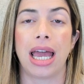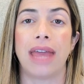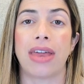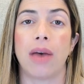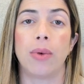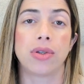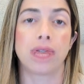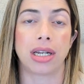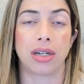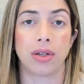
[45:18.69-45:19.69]
That will
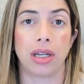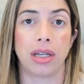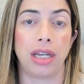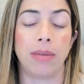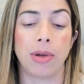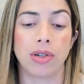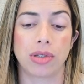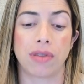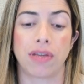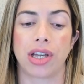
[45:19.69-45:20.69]
send an email
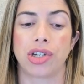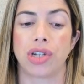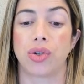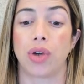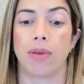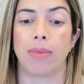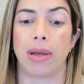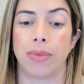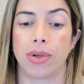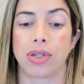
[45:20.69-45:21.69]
notification to your
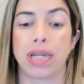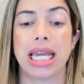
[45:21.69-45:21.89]
members.